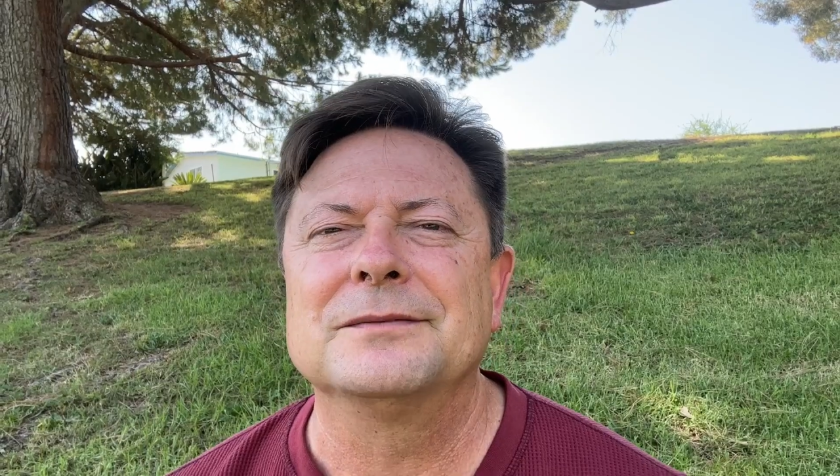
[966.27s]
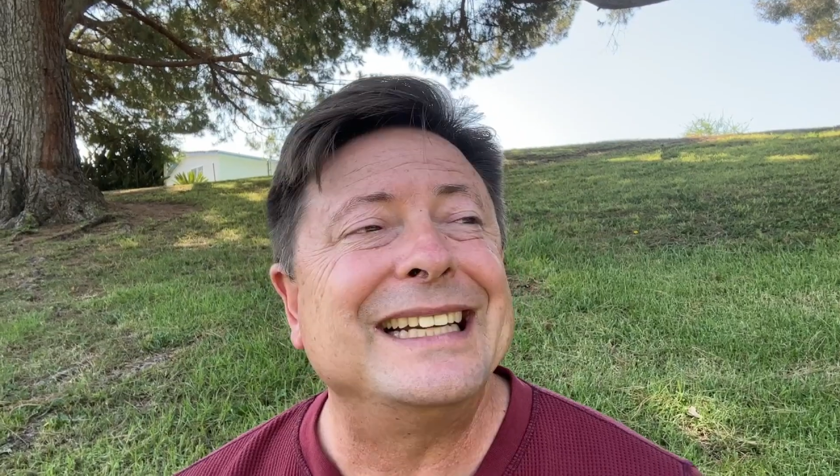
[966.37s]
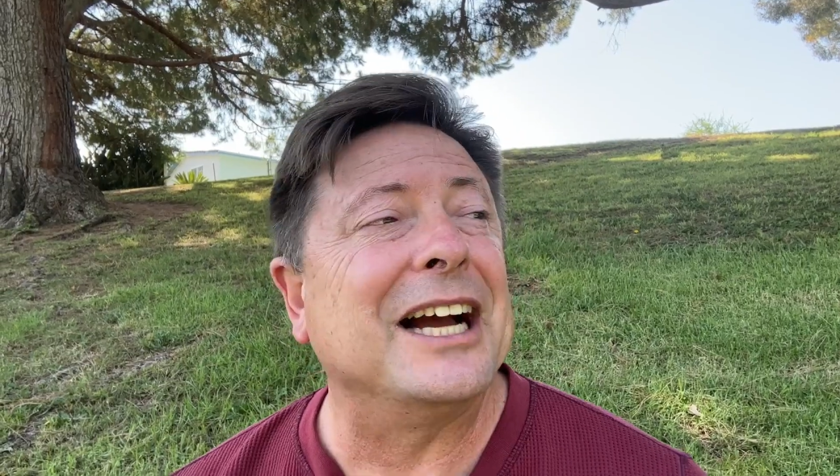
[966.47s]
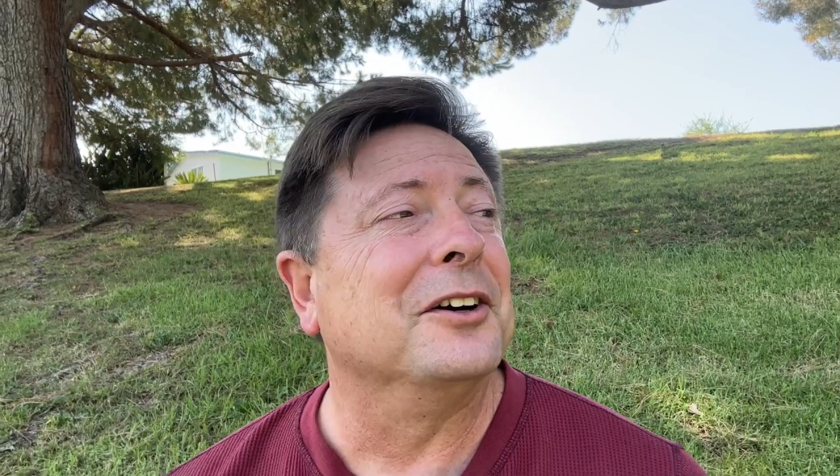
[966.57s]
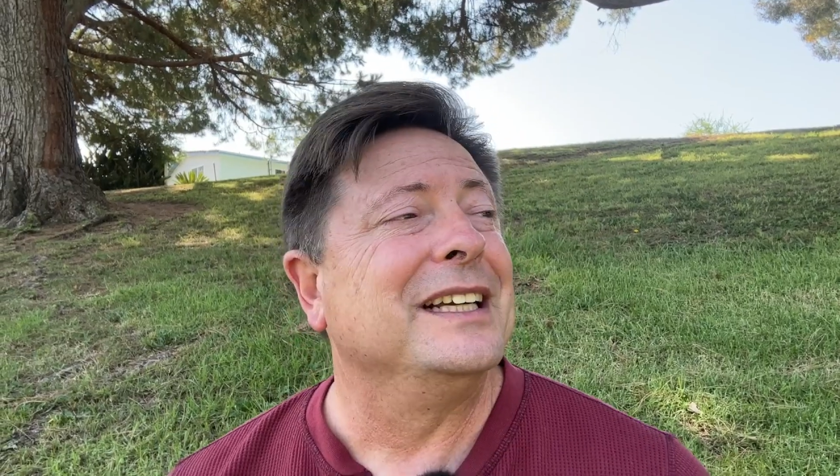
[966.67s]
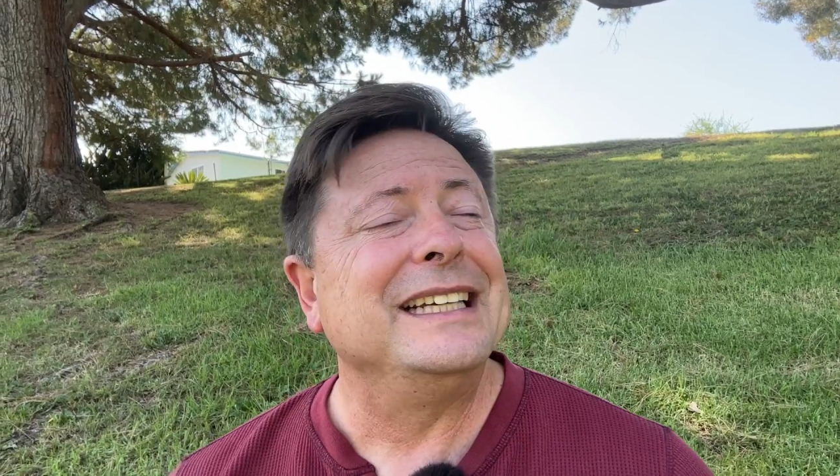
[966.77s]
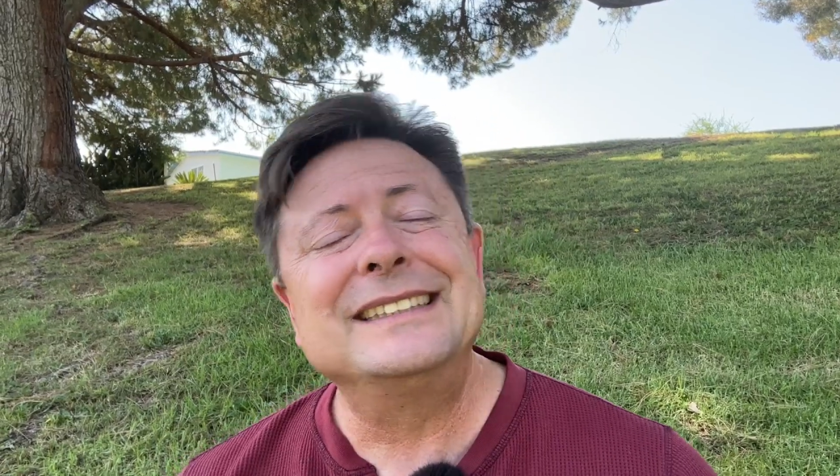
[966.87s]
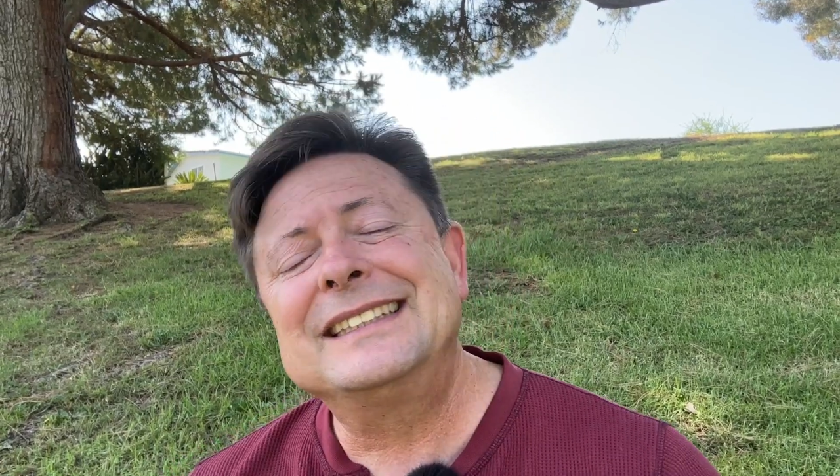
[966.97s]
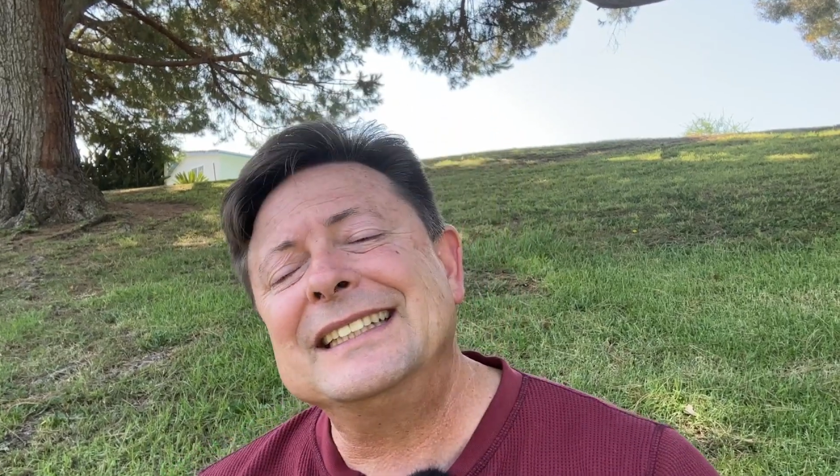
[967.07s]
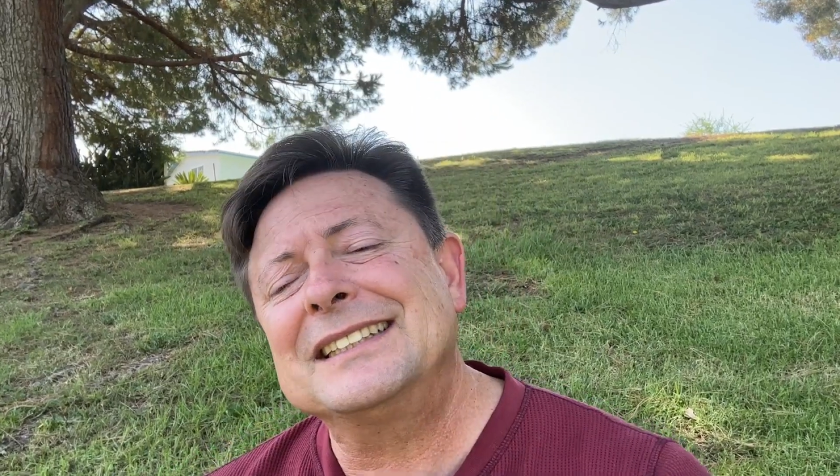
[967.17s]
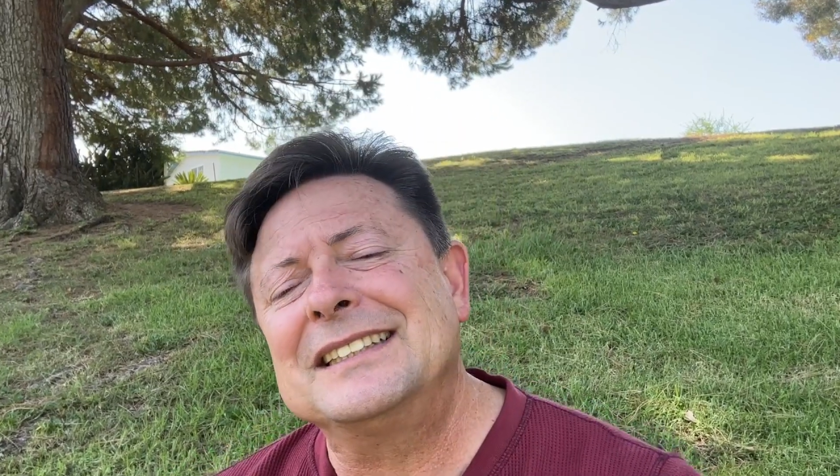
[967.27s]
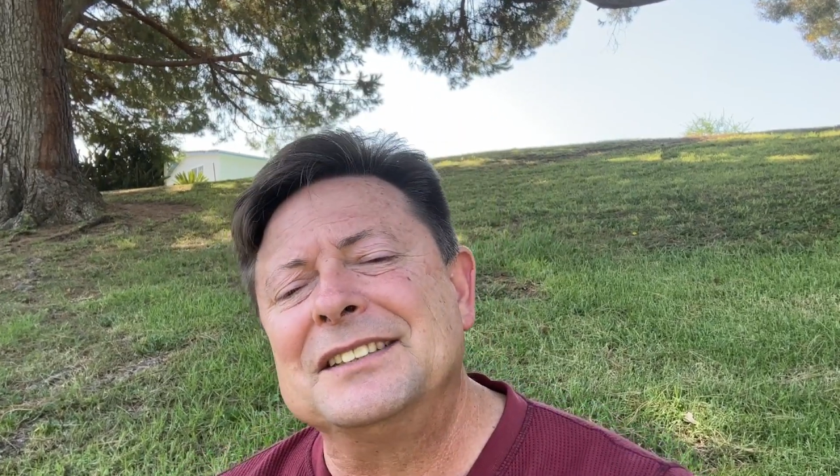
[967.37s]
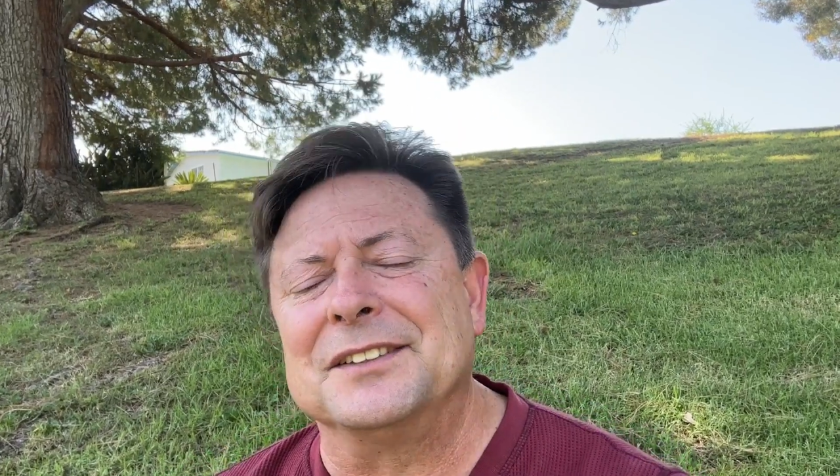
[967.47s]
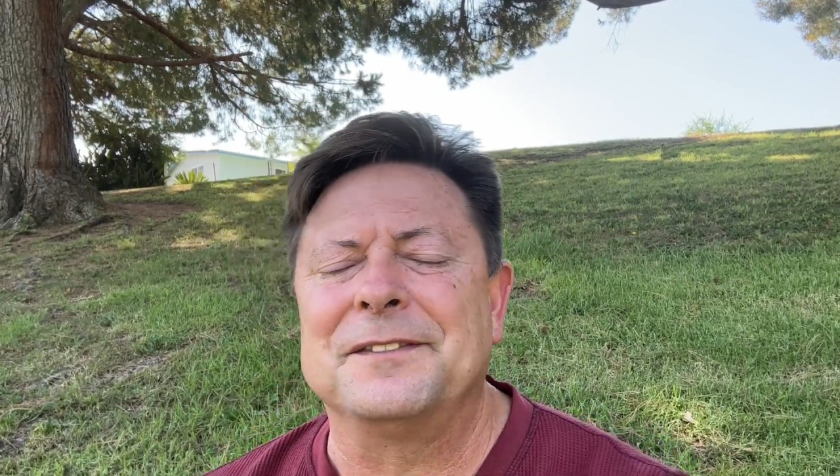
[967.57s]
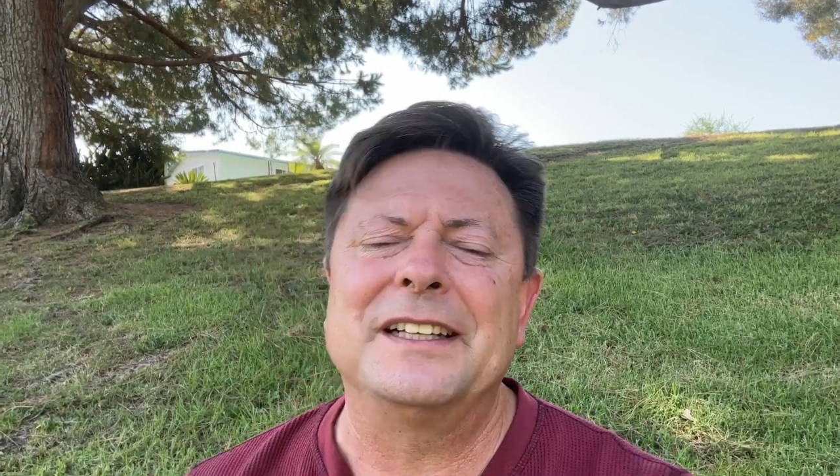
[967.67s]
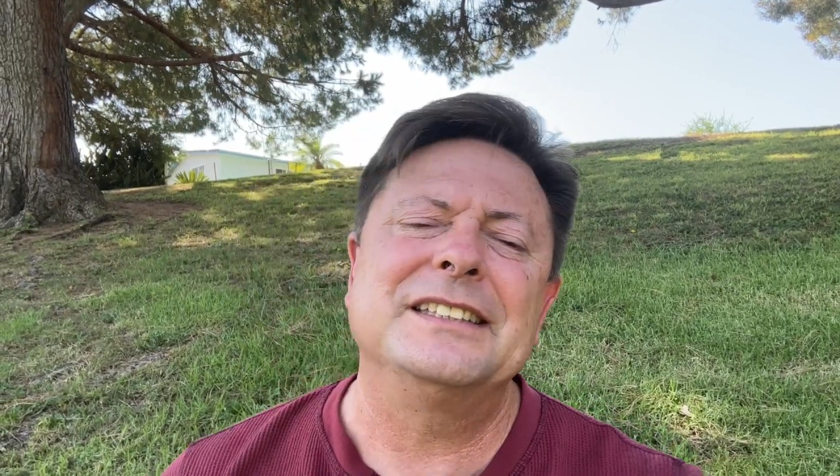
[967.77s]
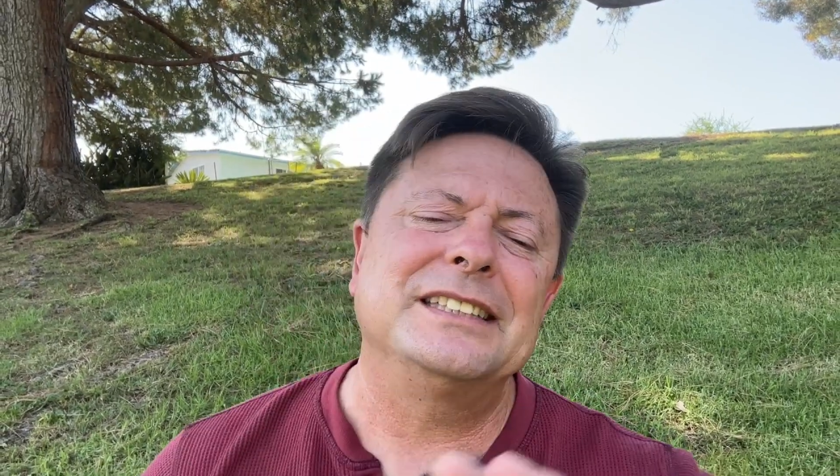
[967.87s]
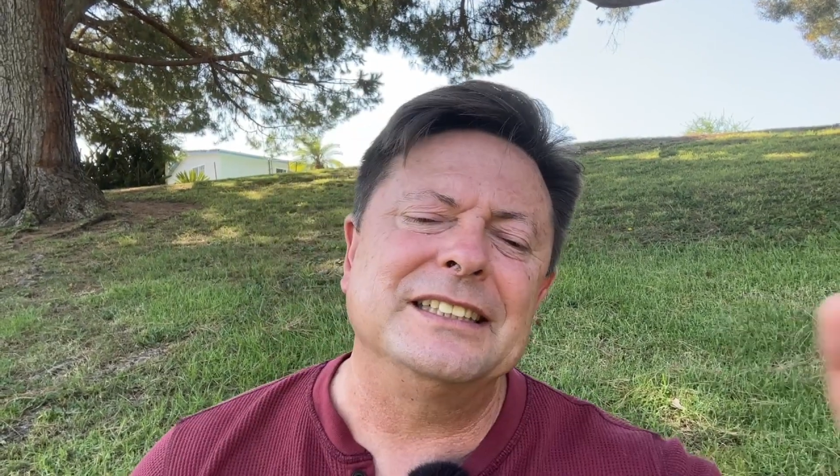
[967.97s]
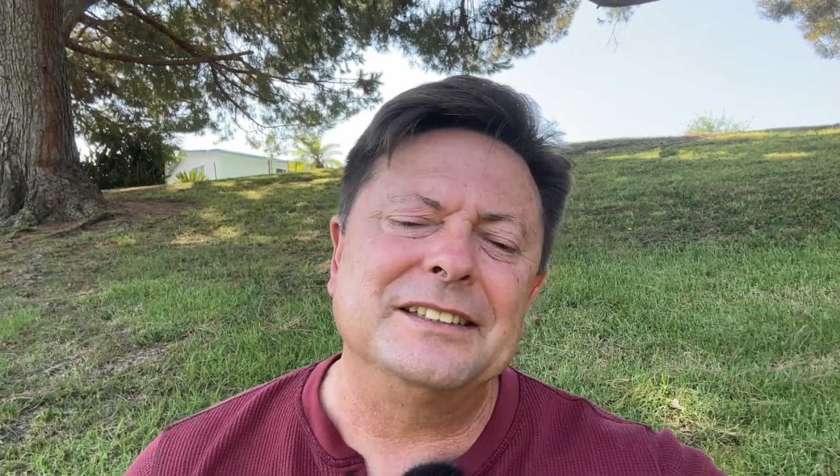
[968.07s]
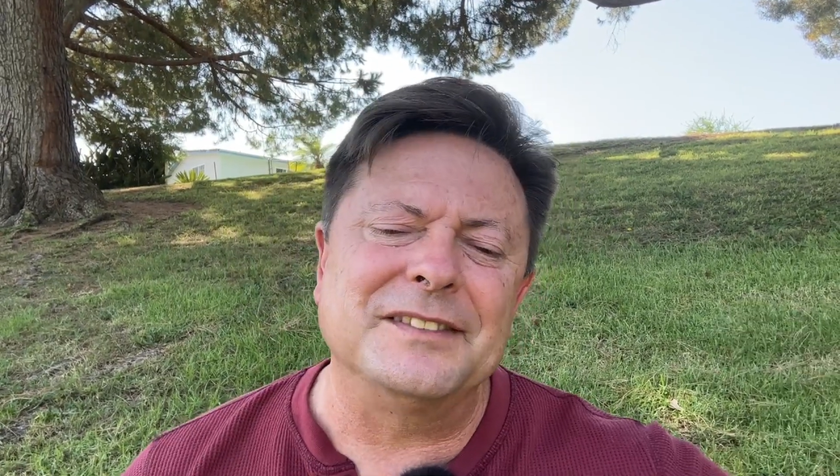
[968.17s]
Now, is this the
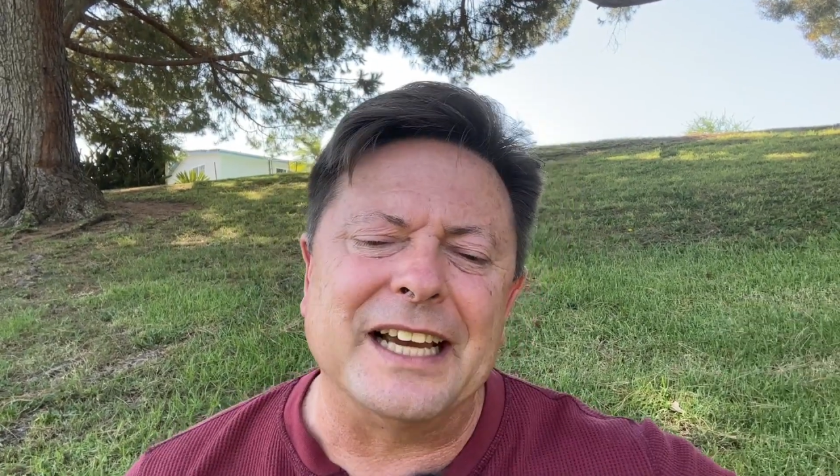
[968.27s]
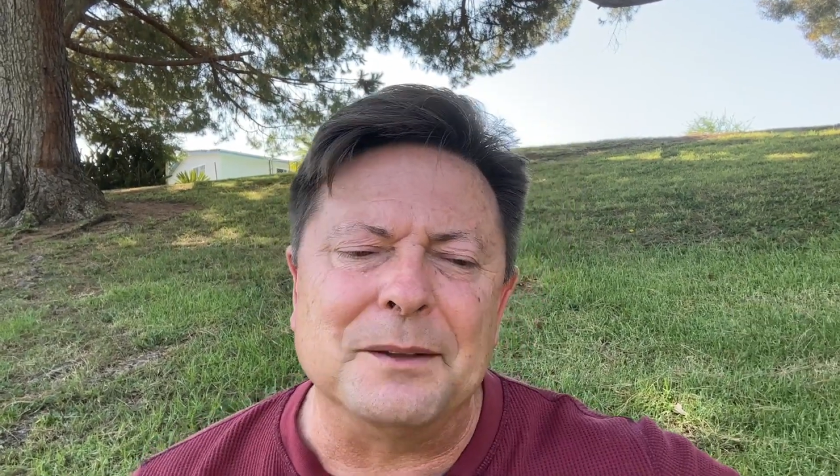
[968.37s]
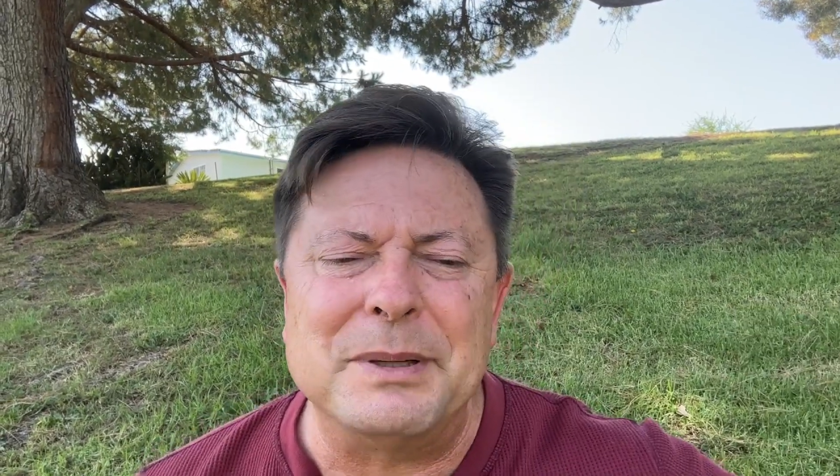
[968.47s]
definitive that